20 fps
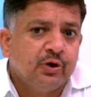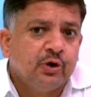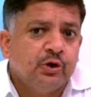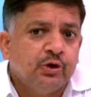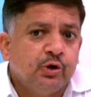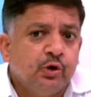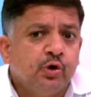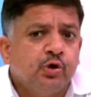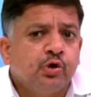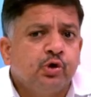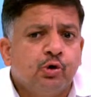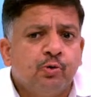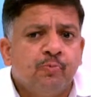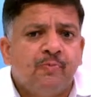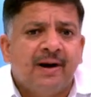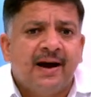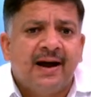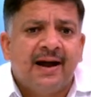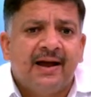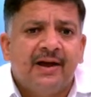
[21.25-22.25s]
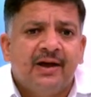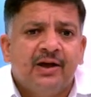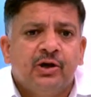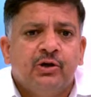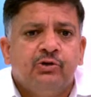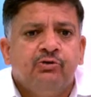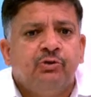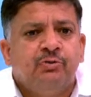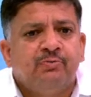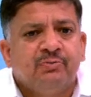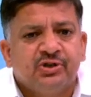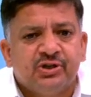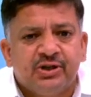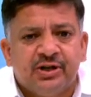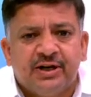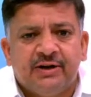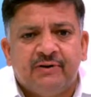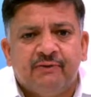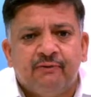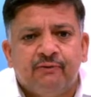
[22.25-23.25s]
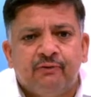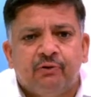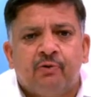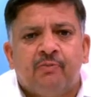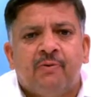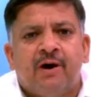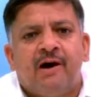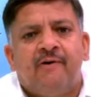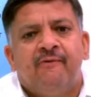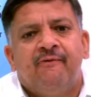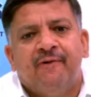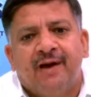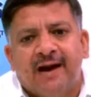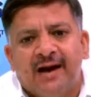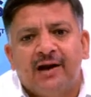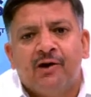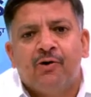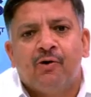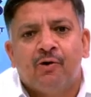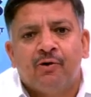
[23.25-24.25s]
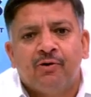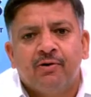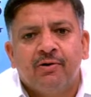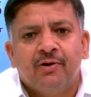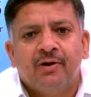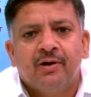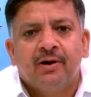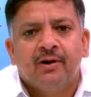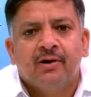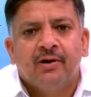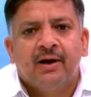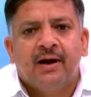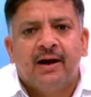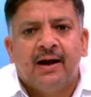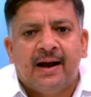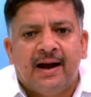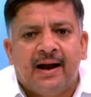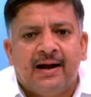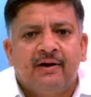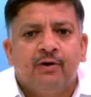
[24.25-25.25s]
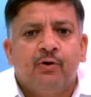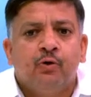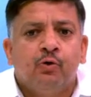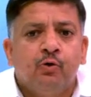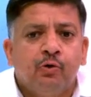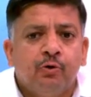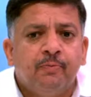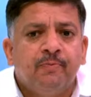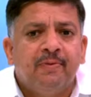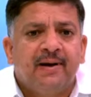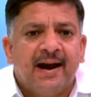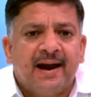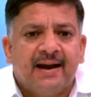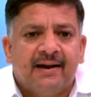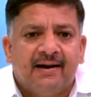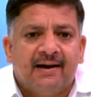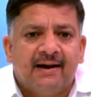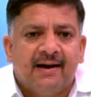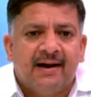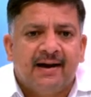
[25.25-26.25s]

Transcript: You should buy your machine from a well-known and good brand.